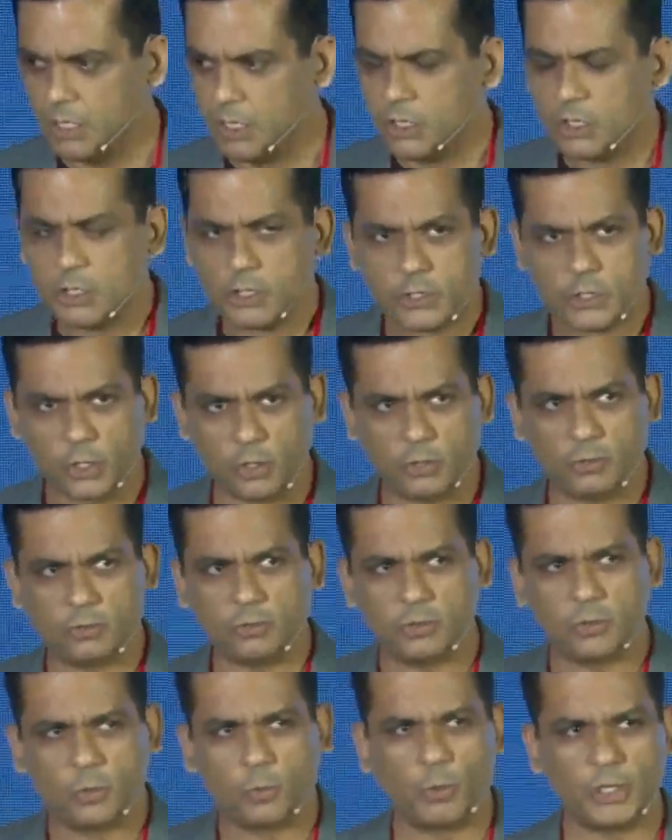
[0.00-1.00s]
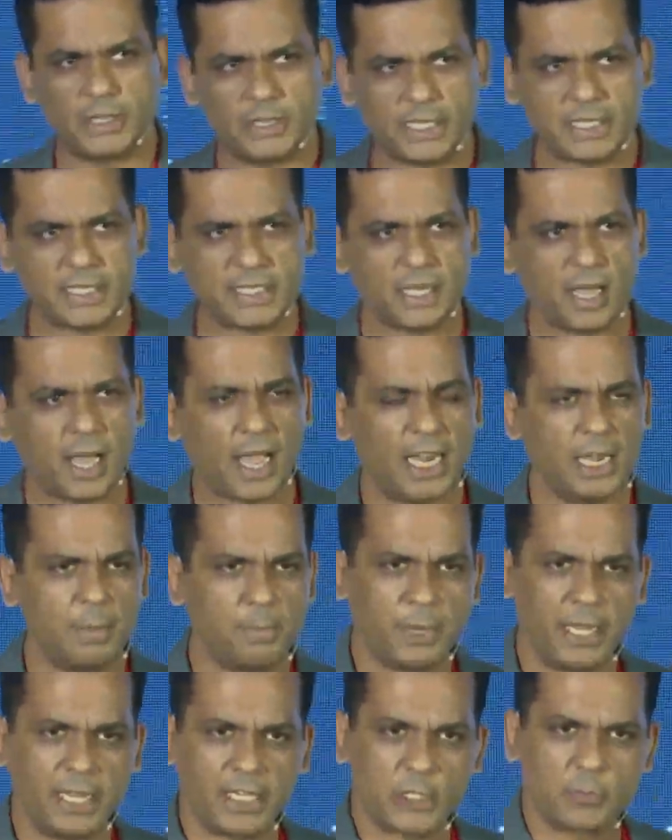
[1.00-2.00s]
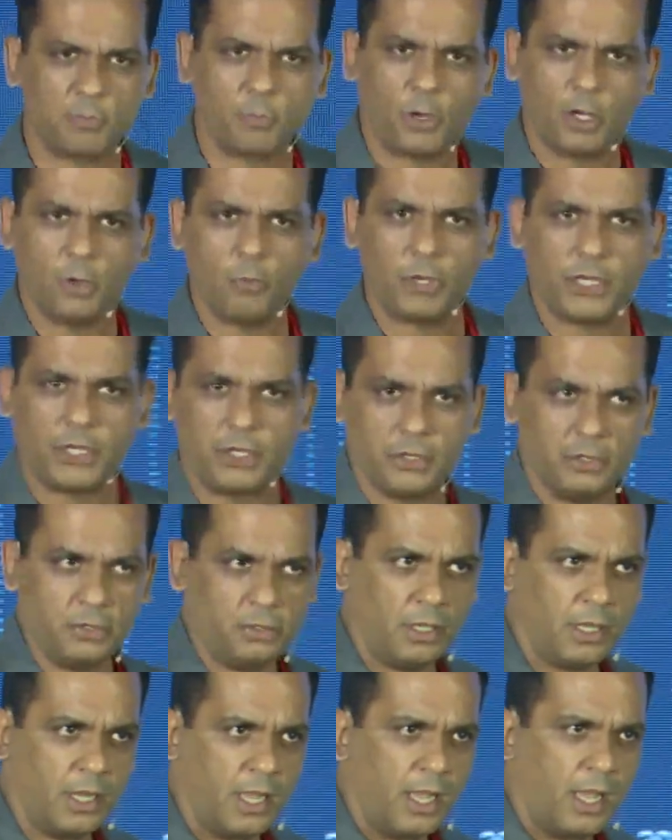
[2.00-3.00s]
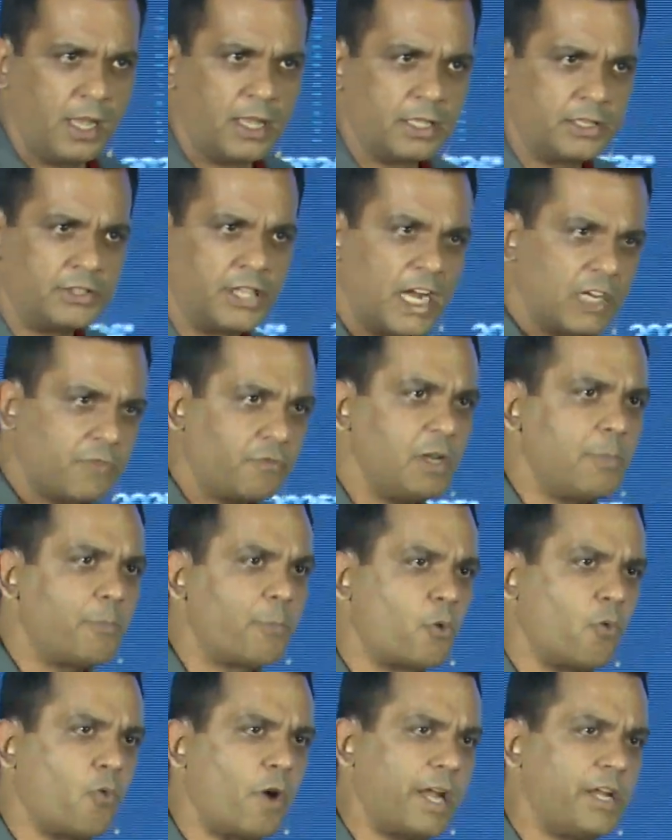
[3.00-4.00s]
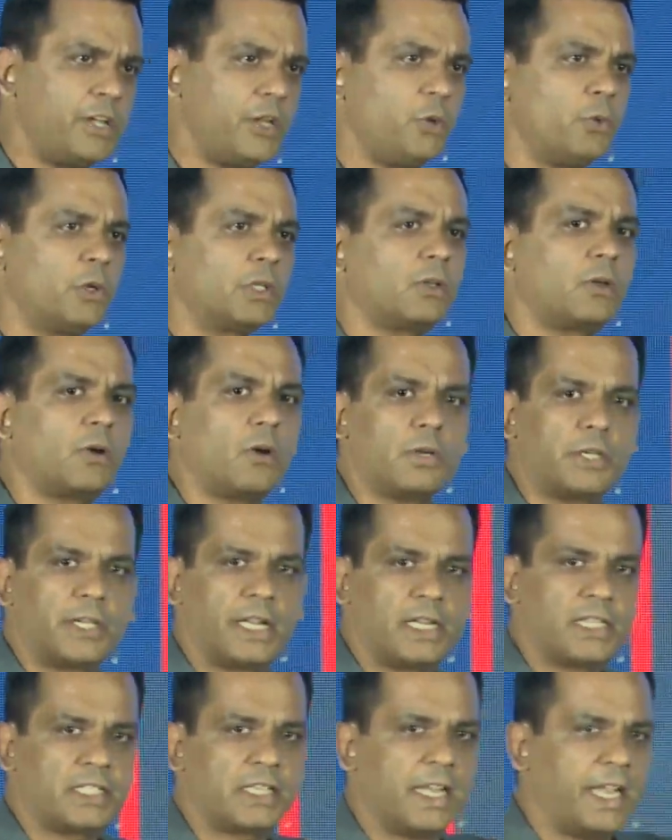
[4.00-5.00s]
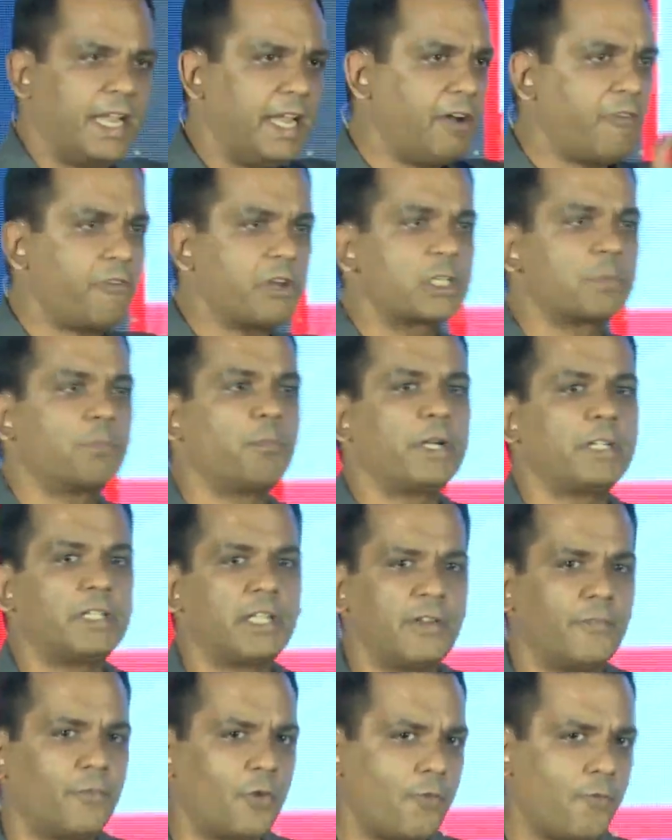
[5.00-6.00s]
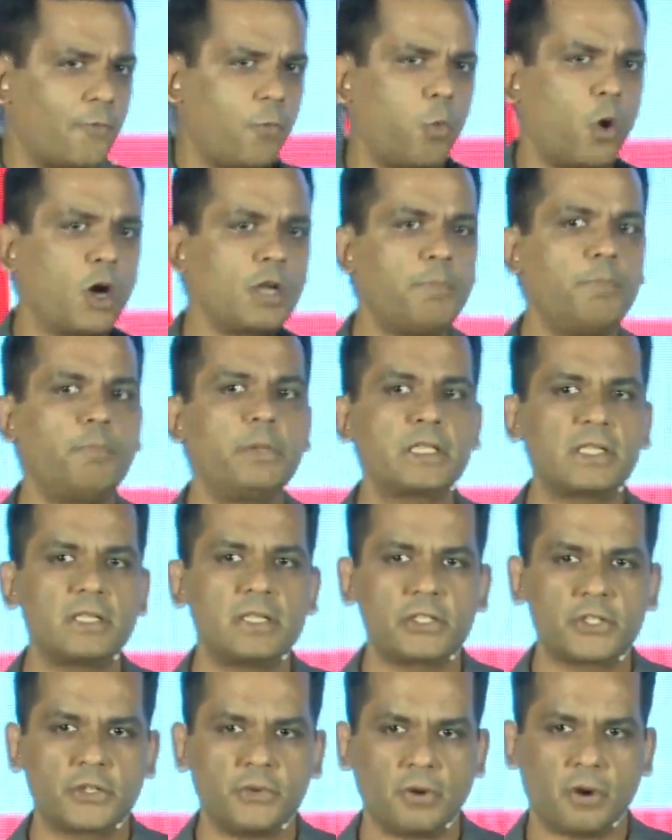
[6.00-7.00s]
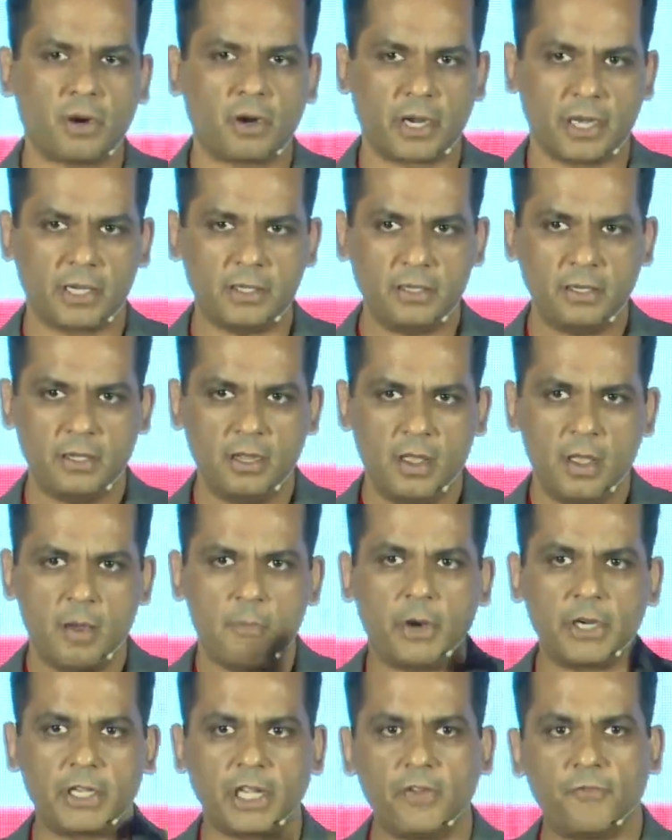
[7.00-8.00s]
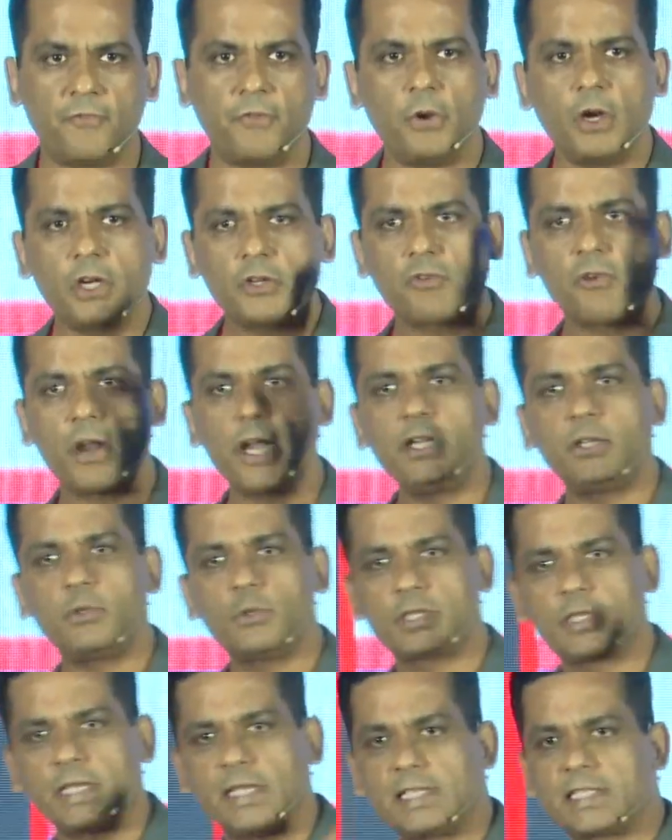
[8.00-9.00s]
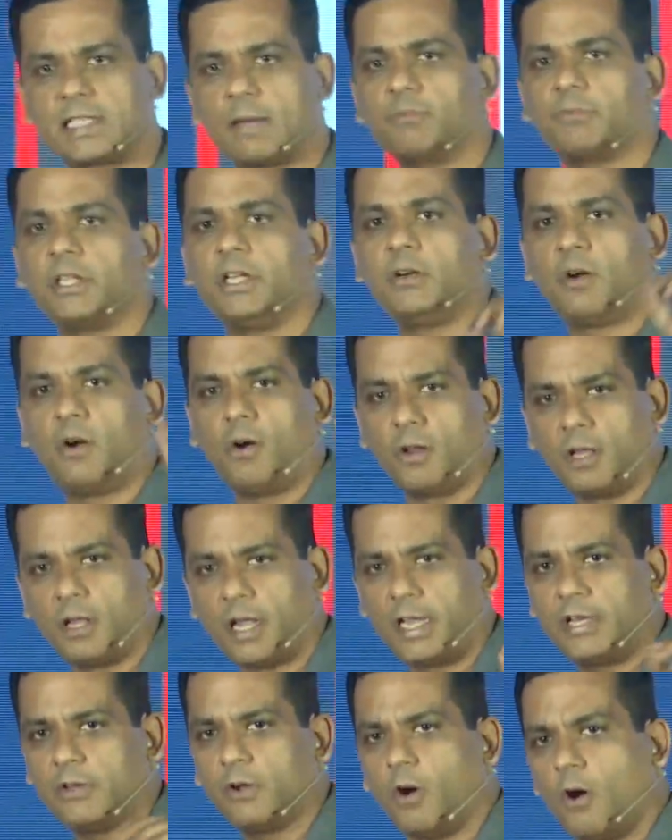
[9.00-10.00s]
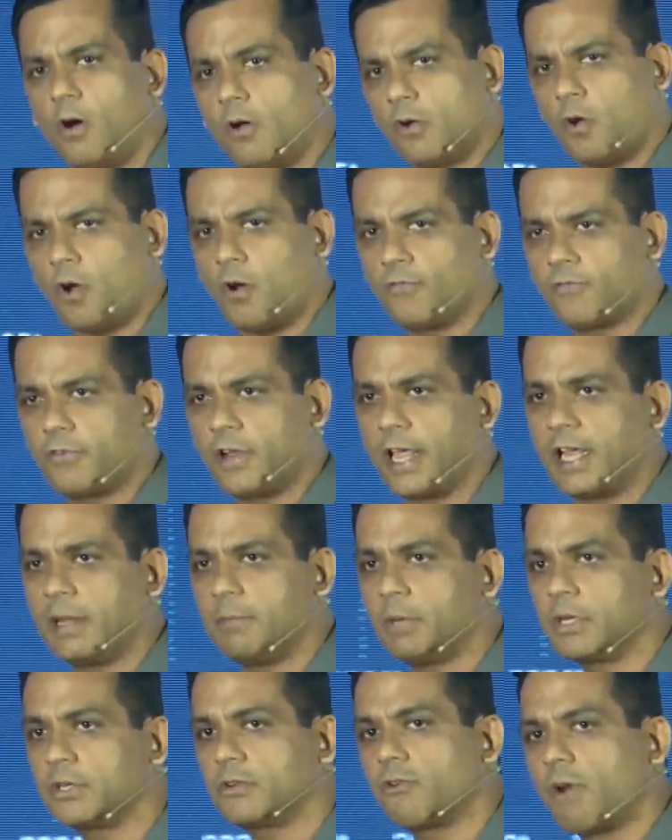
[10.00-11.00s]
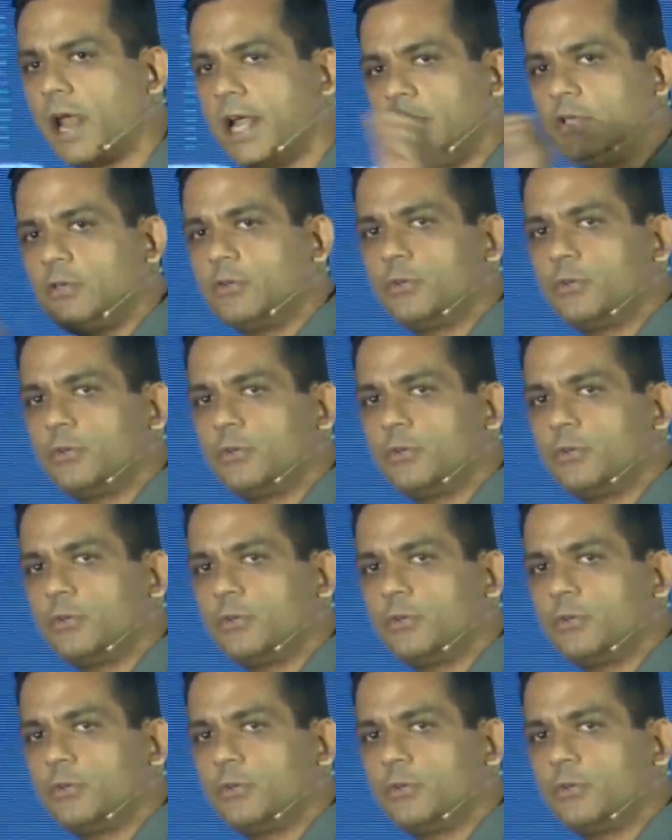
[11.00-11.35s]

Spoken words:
So with this, I'll play a small video That will provide you a context irrespective of what business you are in. But if you are trying to sell something online or offline, but trying to